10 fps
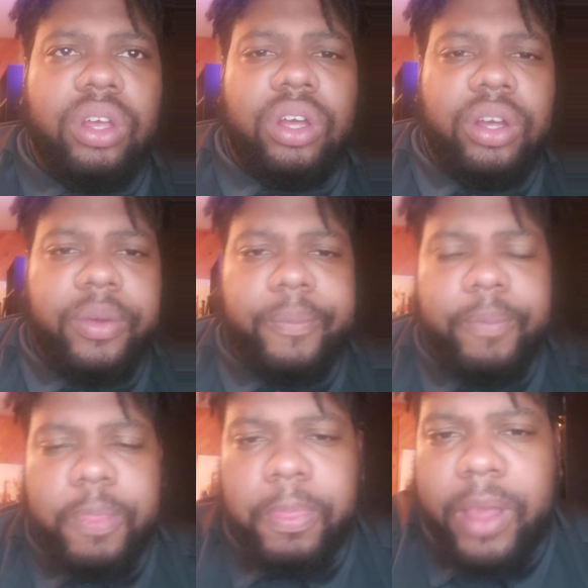Um,
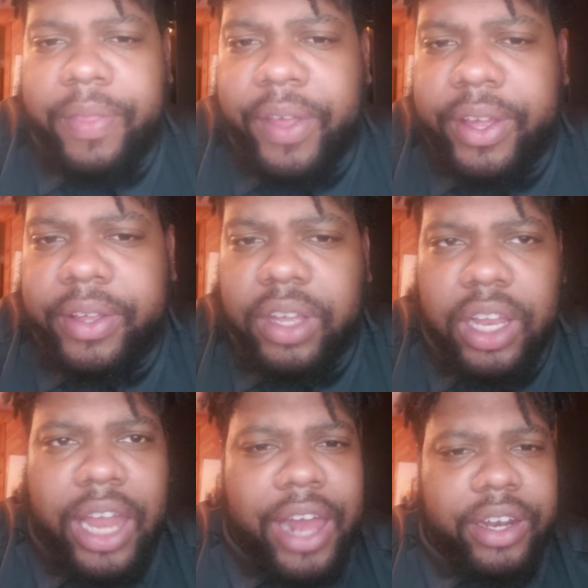I think
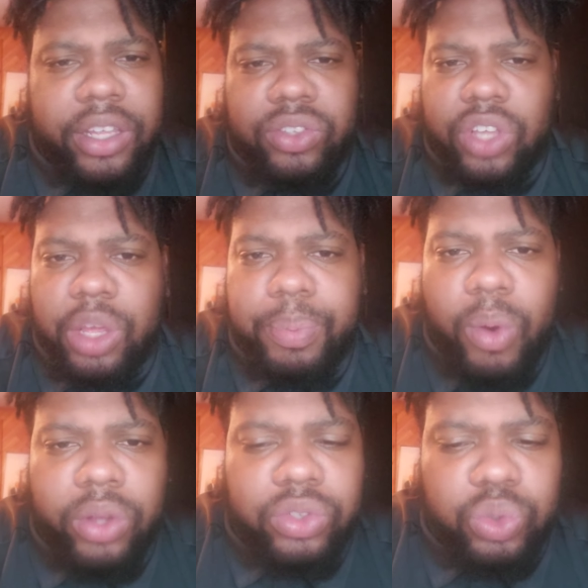a lot of these key
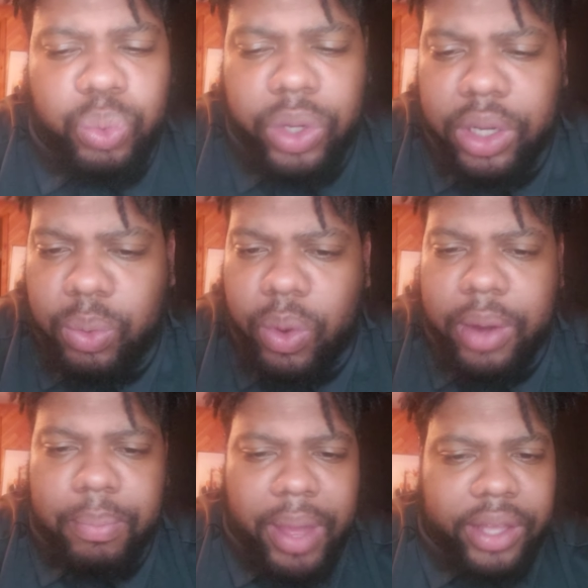points is really
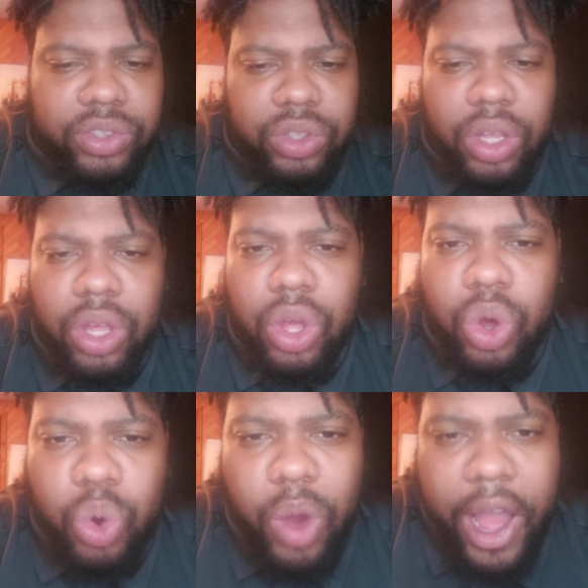what makes
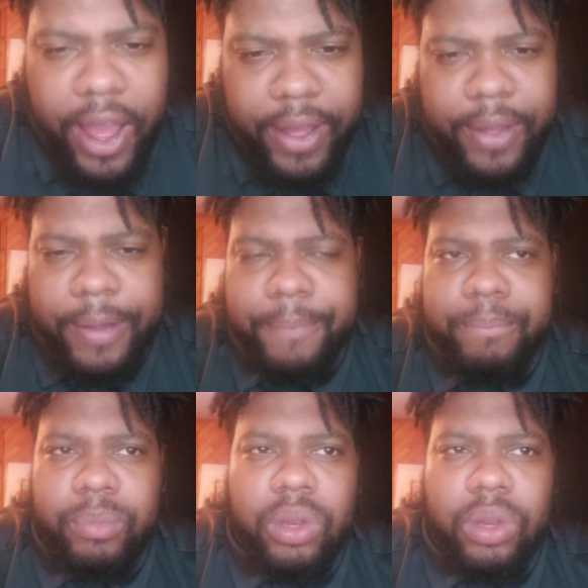who I am.